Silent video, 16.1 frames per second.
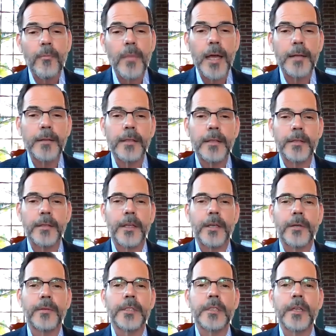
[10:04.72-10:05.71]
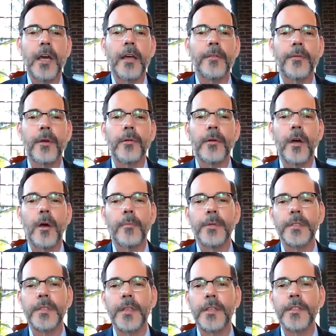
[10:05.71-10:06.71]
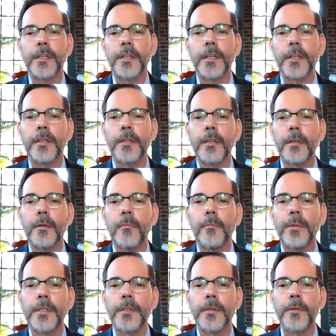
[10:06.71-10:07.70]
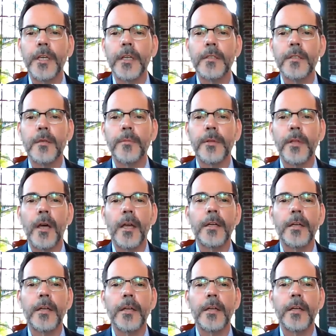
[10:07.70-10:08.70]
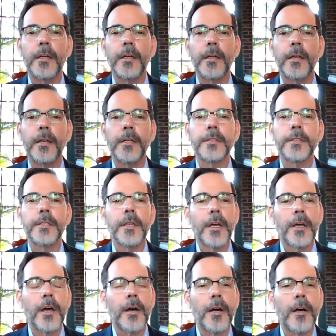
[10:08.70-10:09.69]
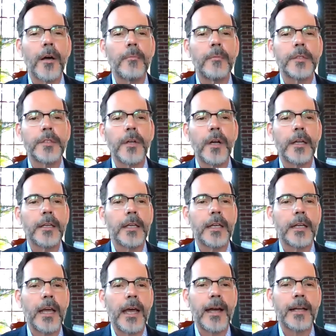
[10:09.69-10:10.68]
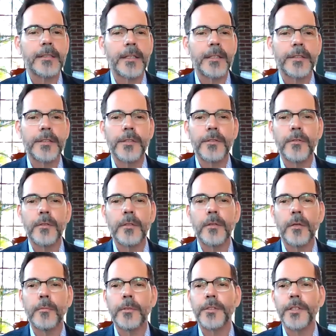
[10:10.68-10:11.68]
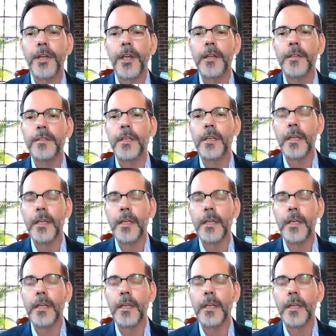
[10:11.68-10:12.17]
meant that there was cutthroat competition between suppliers players um, trying to get access to the global chains.